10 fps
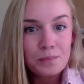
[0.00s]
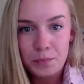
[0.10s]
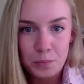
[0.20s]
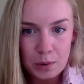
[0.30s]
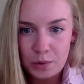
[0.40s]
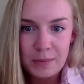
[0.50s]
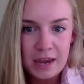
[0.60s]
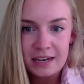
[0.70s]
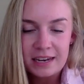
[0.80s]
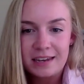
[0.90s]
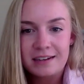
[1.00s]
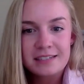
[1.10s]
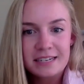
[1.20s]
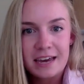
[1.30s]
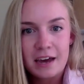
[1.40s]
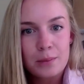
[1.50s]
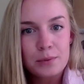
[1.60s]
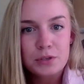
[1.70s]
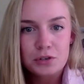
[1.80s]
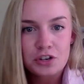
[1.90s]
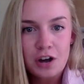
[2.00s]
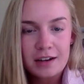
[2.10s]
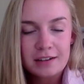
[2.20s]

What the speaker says: when we may need to get a booster shot.